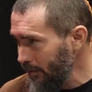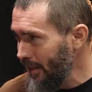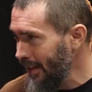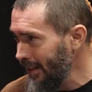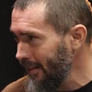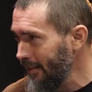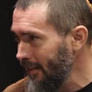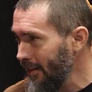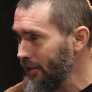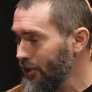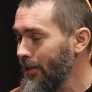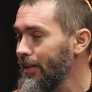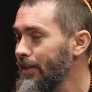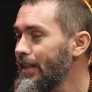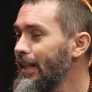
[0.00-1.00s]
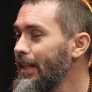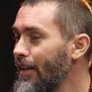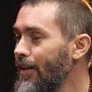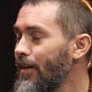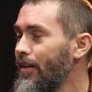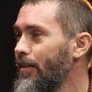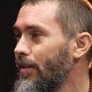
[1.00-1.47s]
And in the meta-universe
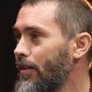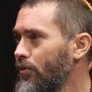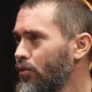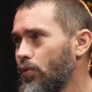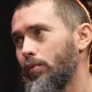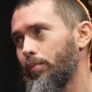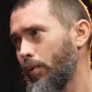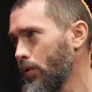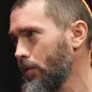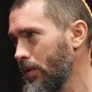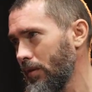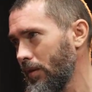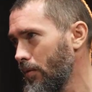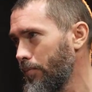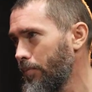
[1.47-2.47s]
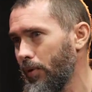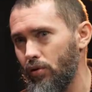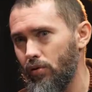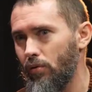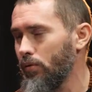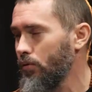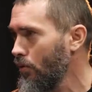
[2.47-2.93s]
as well. If I just
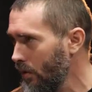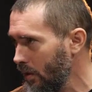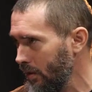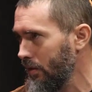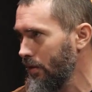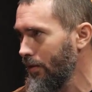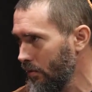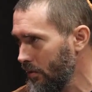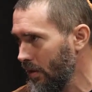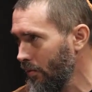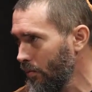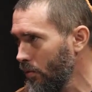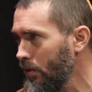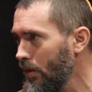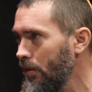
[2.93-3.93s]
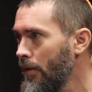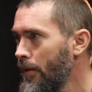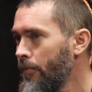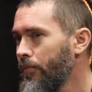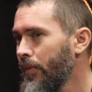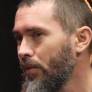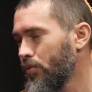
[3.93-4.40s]
came there just to make money,
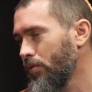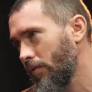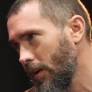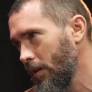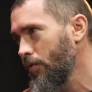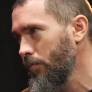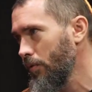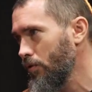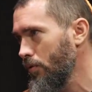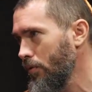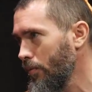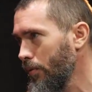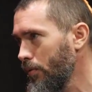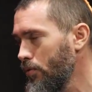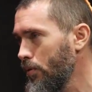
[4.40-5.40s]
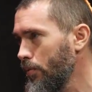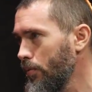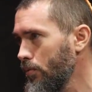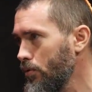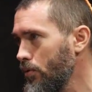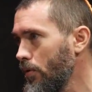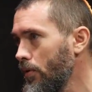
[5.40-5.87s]
but it's unlikely that I will
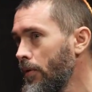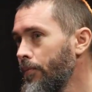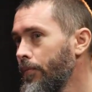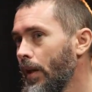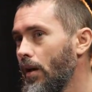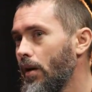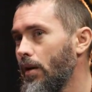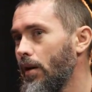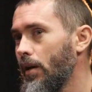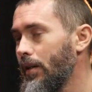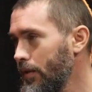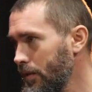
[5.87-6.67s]
succeed, because if